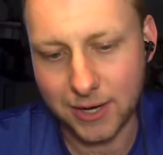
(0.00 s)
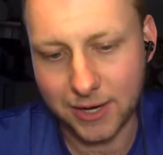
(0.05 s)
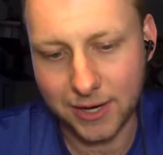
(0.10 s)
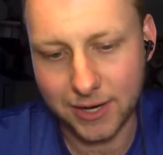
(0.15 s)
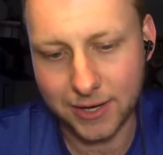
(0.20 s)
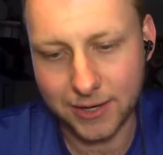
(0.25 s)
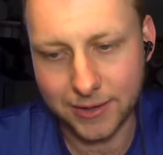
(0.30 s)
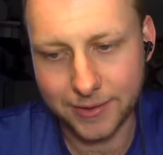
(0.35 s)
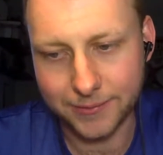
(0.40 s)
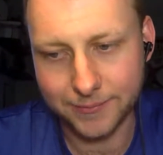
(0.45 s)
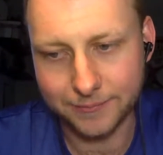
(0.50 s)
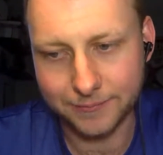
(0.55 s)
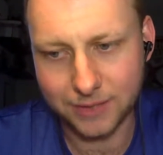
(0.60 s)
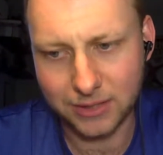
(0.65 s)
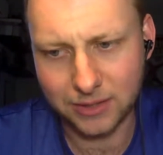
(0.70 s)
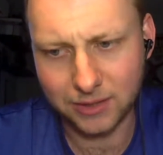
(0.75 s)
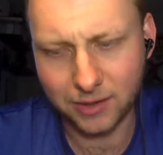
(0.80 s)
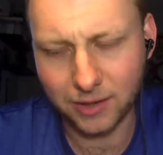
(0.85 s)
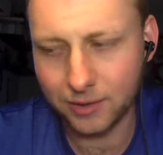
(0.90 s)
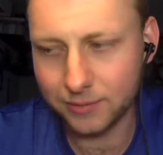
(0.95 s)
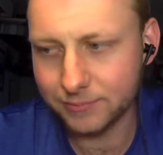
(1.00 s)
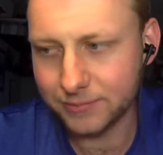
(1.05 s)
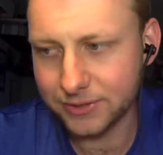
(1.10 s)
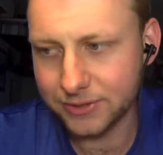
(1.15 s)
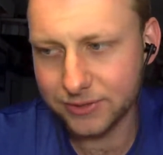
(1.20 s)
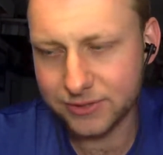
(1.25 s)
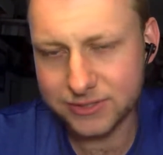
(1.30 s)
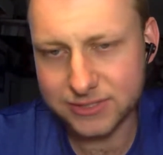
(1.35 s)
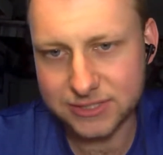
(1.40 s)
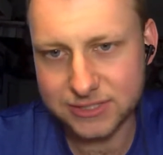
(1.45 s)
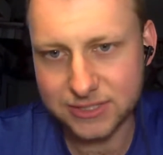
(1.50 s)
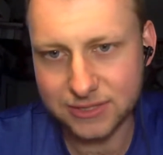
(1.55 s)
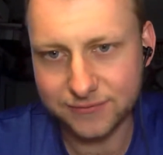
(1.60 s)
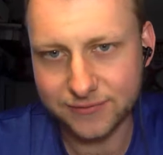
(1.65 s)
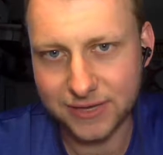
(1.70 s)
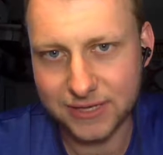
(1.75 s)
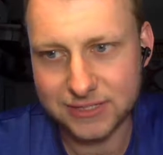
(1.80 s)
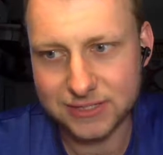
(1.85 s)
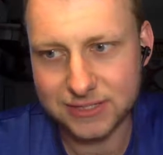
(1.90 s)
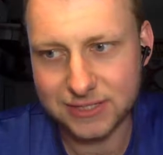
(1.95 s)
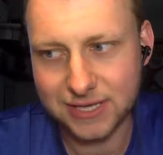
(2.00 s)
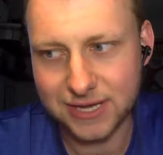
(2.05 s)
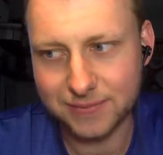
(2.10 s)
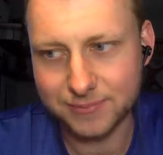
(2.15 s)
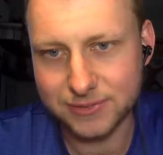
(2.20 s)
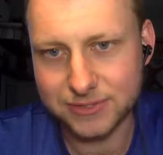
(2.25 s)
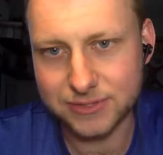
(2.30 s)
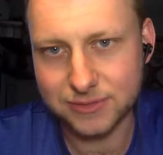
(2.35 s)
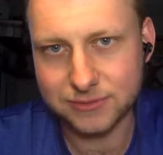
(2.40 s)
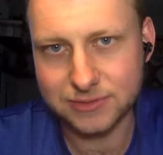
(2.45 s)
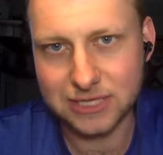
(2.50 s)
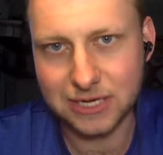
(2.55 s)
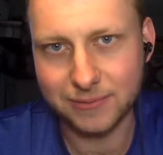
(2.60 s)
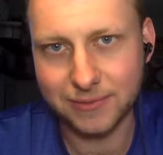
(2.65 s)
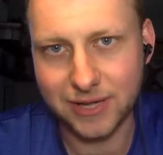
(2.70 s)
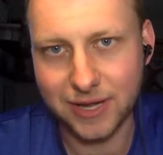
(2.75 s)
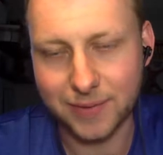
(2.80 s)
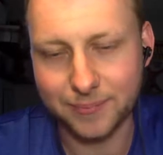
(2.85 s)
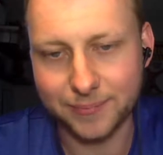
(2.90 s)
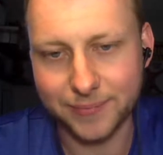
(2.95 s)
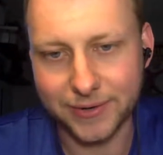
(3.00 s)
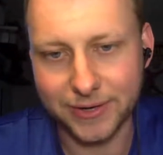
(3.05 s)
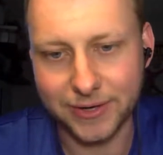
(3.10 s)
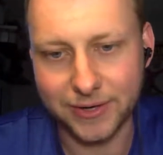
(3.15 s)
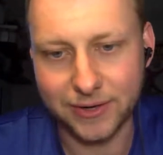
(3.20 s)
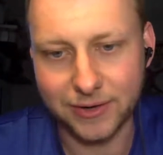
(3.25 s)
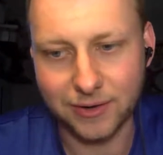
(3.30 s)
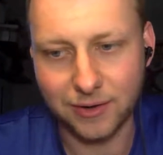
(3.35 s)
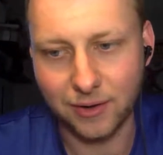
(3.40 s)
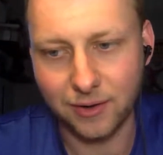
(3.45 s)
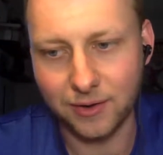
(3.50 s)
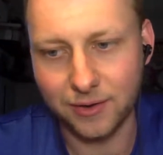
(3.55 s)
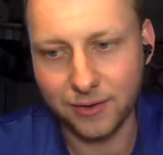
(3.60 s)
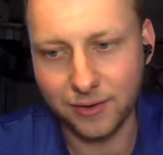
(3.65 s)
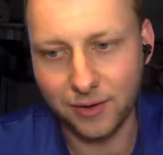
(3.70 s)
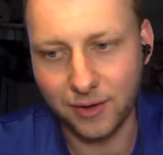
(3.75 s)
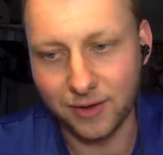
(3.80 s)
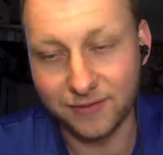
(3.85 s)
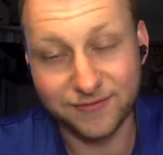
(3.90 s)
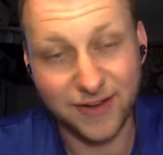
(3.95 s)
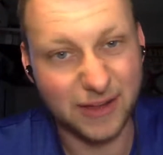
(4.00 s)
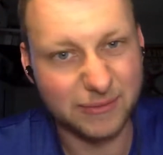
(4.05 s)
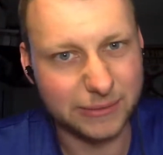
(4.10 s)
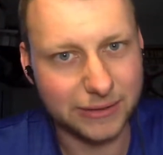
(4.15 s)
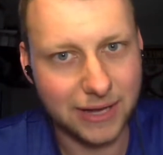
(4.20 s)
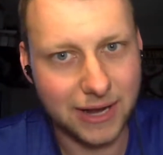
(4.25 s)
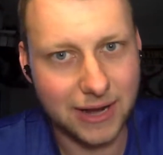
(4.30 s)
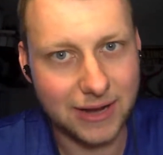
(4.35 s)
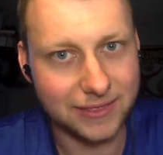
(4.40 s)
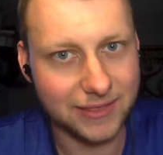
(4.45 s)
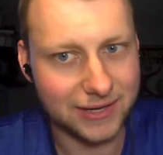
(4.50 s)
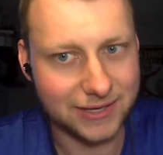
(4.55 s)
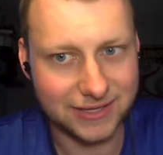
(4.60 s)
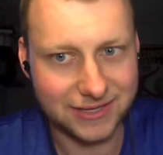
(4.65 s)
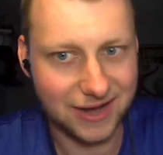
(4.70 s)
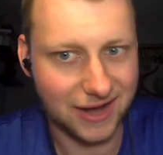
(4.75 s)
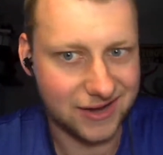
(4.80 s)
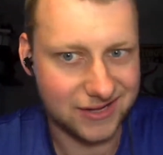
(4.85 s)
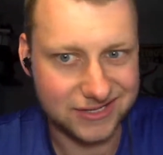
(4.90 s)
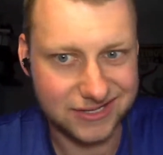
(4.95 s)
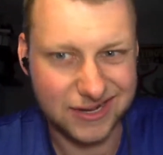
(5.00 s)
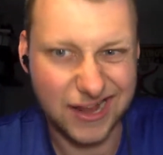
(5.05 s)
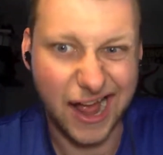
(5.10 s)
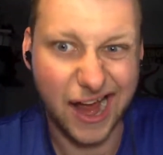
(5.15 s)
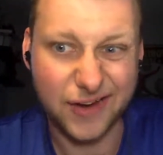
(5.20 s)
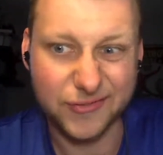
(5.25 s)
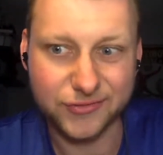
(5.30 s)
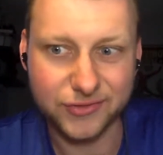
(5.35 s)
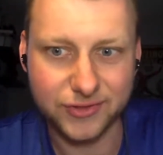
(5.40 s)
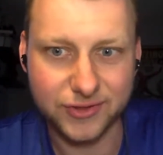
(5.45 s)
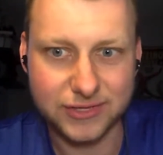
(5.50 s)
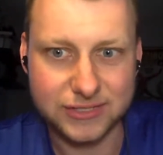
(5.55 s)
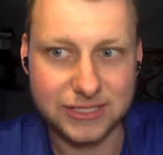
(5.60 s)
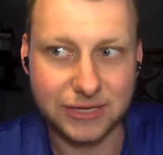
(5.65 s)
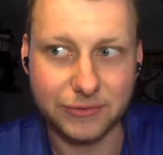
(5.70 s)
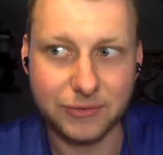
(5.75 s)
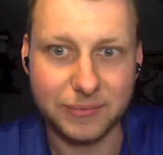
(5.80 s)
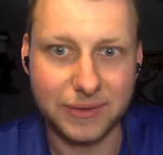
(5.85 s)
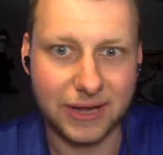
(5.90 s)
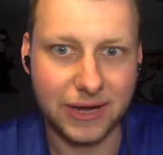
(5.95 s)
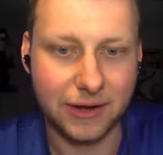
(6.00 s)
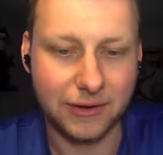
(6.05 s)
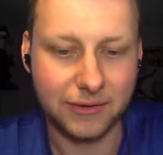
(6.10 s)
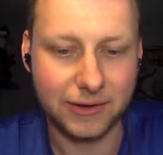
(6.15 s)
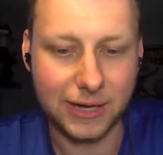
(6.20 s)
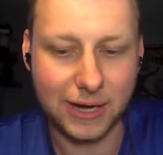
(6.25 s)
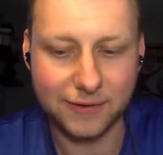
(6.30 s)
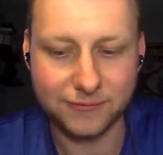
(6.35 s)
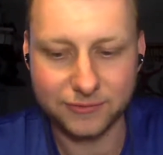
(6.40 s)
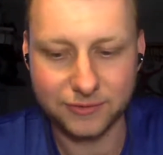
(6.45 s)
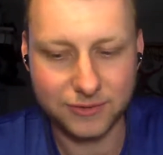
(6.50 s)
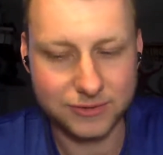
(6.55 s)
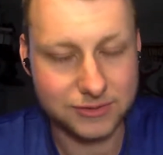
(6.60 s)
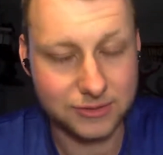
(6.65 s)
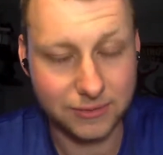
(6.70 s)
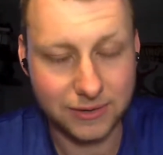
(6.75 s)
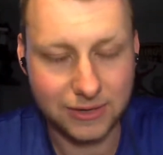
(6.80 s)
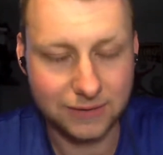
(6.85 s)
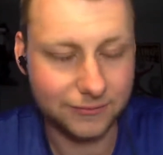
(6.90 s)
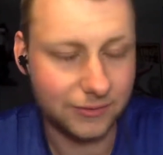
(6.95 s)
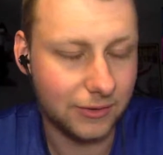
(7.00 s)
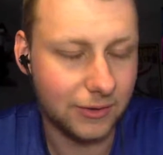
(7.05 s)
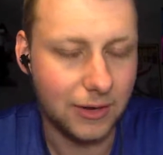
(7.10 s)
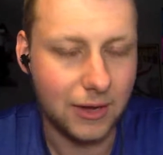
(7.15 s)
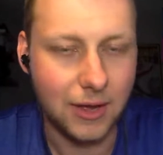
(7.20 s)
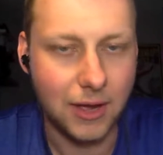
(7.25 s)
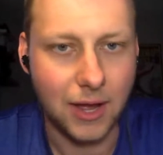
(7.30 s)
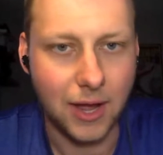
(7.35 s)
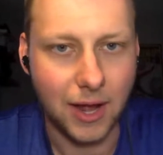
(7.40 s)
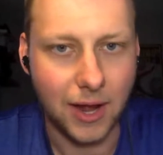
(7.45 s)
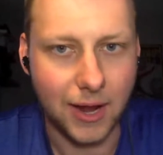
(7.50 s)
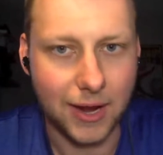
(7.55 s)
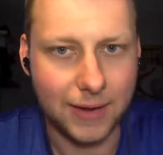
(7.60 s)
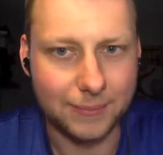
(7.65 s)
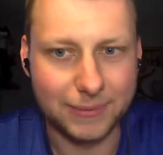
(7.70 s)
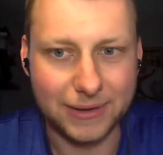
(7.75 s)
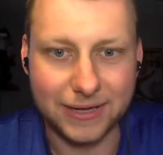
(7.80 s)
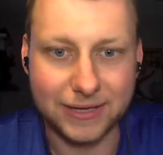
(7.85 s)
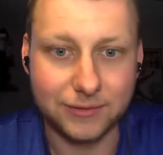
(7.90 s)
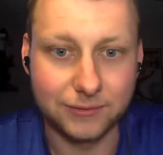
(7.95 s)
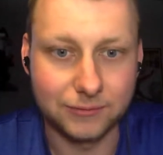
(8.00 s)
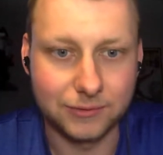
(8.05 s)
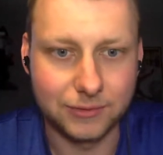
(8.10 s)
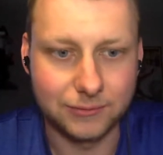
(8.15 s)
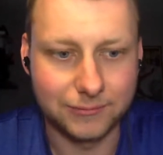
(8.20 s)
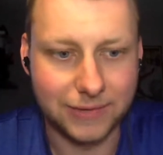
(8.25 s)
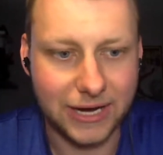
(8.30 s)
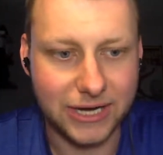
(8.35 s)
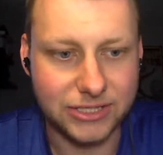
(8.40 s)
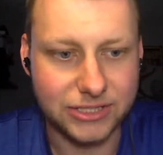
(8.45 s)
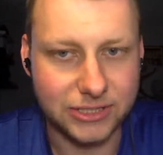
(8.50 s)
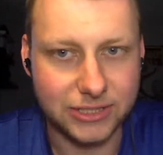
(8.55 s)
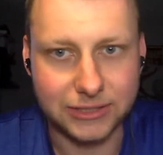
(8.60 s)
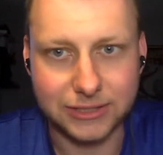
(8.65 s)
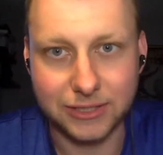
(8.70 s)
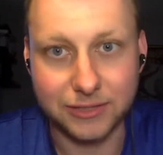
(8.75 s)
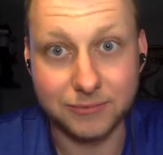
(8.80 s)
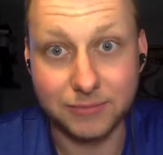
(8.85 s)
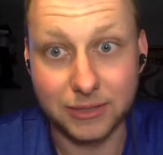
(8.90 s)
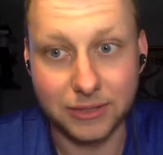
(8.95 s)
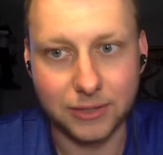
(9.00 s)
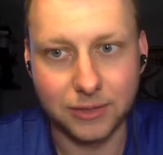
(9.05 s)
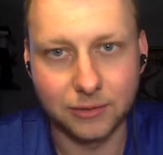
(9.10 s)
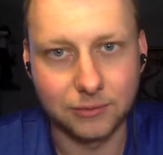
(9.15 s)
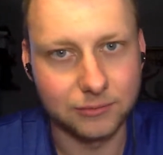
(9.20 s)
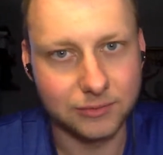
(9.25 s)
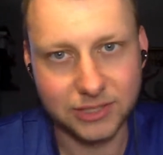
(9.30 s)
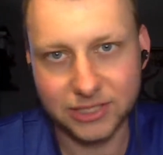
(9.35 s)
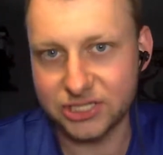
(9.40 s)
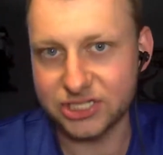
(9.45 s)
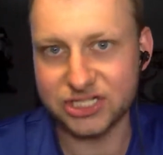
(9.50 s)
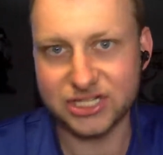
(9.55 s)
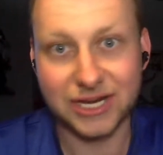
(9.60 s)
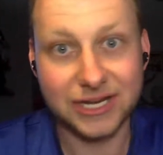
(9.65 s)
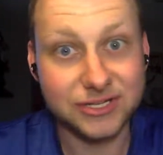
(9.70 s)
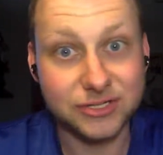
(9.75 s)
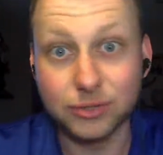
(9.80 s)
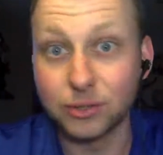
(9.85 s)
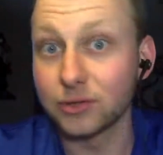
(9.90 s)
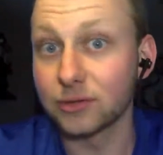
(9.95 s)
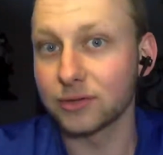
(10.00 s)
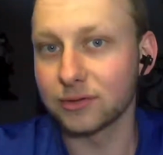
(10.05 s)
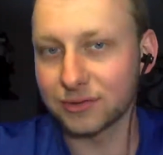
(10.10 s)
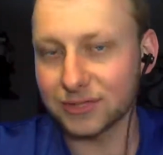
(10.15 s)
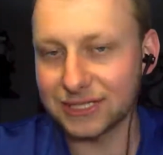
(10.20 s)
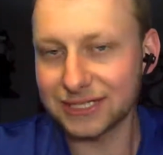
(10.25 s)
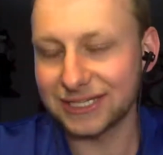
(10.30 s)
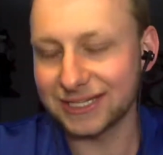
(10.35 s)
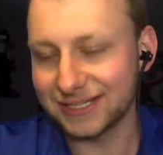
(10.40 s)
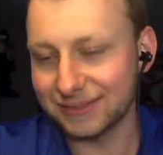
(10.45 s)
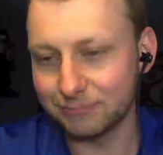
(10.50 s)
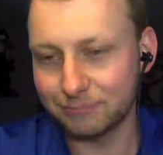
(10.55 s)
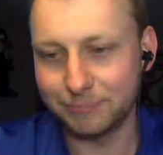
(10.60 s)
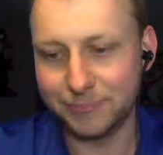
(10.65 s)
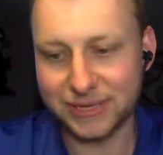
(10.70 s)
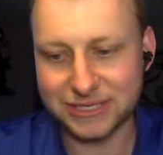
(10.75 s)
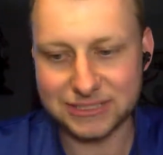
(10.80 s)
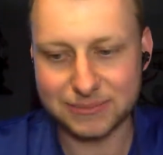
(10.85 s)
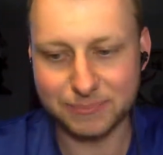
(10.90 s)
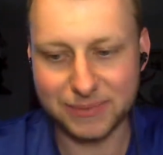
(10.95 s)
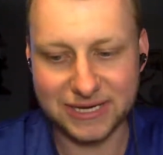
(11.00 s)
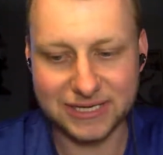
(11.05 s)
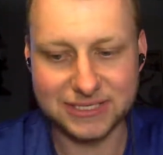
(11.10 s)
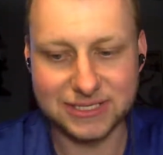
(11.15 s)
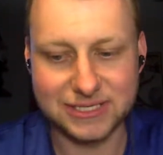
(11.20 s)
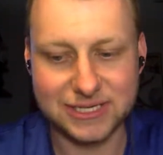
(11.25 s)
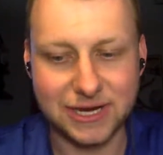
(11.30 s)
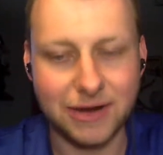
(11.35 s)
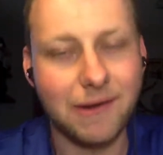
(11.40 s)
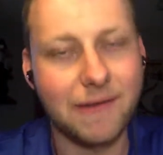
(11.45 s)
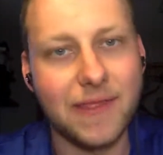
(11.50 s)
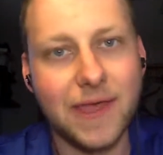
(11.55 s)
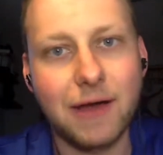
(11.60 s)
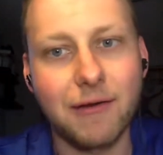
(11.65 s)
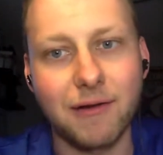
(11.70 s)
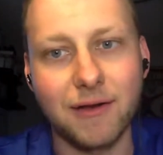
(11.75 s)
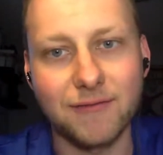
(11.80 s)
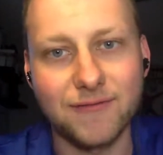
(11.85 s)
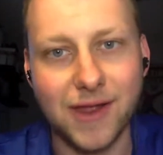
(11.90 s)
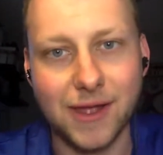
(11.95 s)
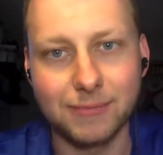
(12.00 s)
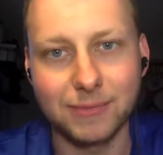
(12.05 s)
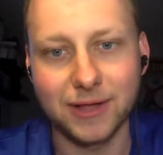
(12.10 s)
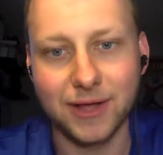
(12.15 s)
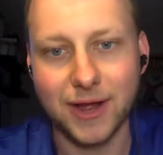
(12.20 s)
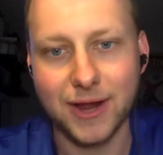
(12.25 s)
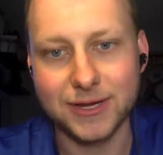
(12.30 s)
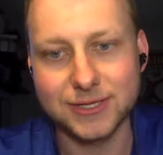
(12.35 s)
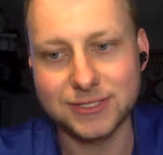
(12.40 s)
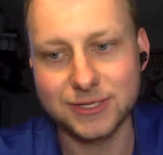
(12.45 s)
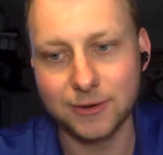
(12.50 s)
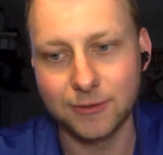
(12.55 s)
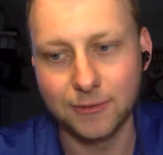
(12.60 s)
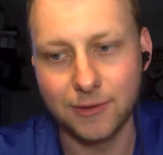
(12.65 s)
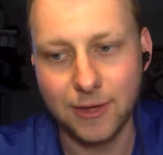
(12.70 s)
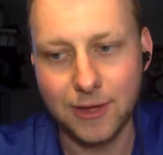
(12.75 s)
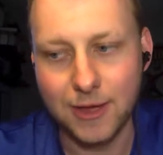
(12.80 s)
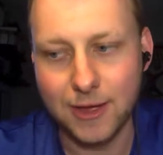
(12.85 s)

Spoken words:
I'd be curious to see if he has any episodes coming up on Family Guy that he kind of did after this, that would be airing after this or whatever. But I don't imagine that they'd be, you know, he just has little bits, pieces here and there on Family Guy. So